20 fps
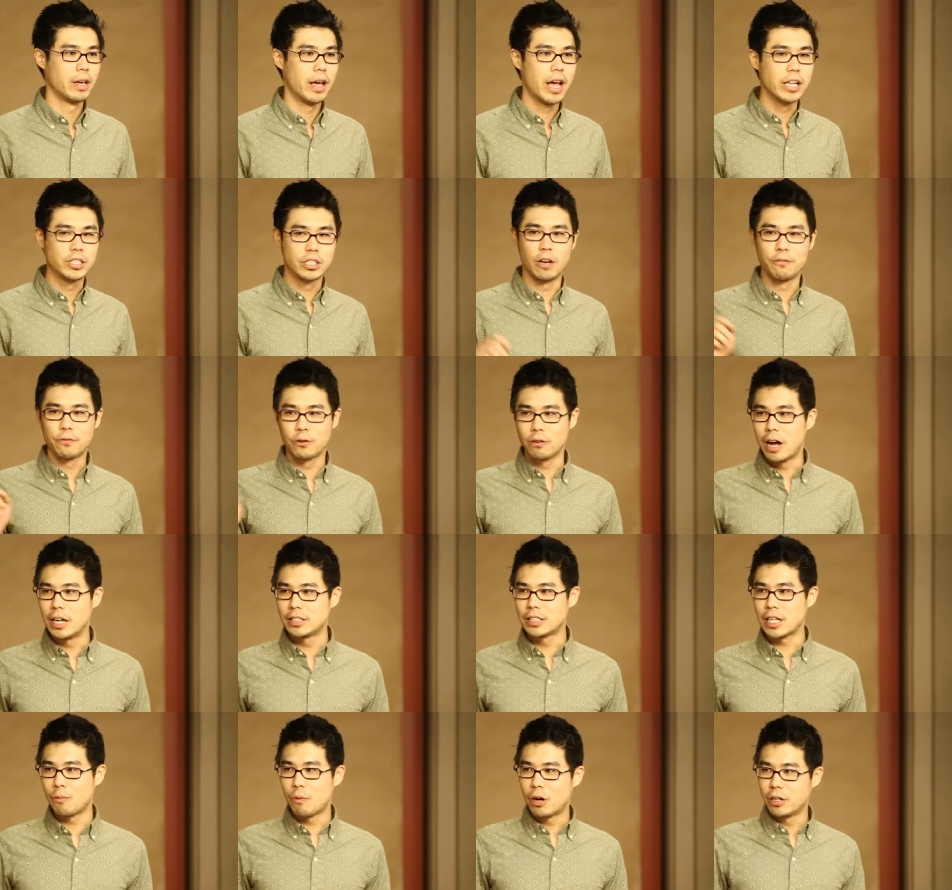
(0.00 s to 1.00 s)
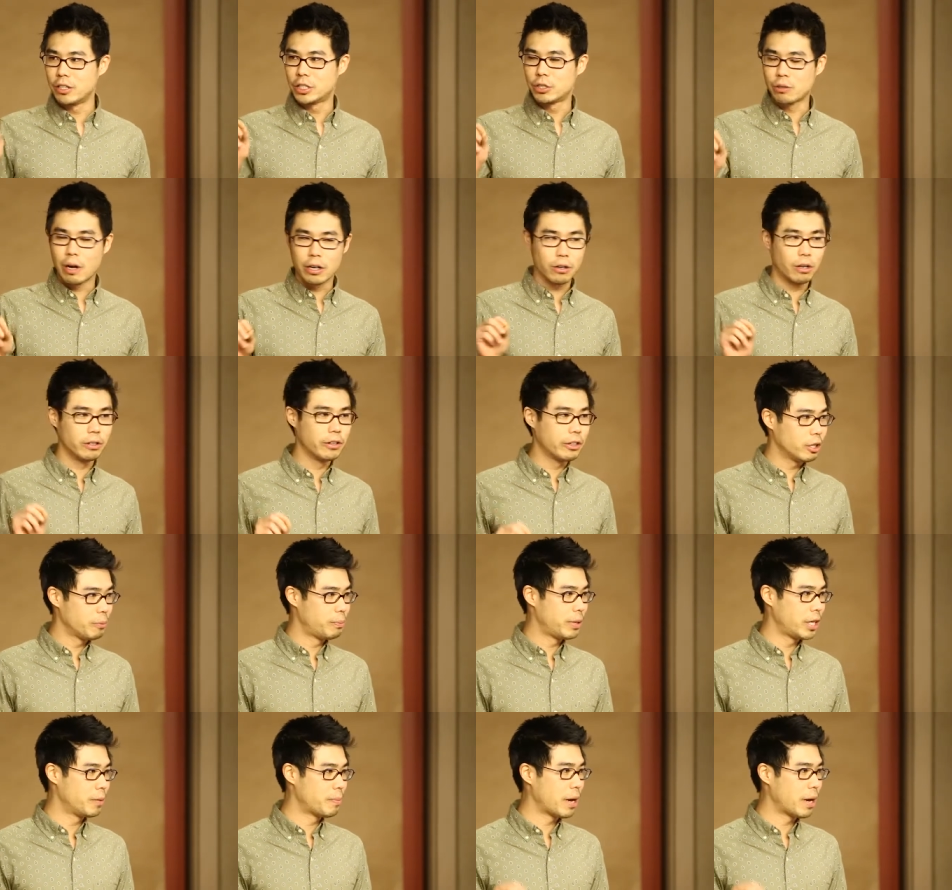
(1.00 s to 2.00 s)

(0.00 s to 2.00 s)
And so for us, I want to struggle a little bit